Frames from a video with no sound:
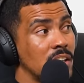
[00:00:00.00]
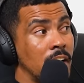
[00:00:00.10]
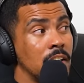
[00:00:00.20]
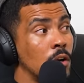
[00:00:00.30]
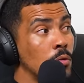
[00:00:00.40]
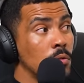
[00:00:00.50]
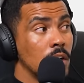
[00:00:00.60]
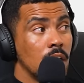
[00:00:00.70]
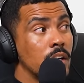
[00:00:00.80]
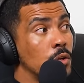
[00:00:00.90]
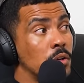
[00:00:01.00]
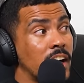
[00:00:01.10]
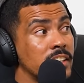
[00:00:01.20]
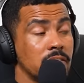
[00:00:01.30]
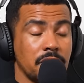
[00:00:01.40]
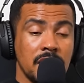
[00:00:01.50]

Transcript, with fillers: Mm. I know you guys have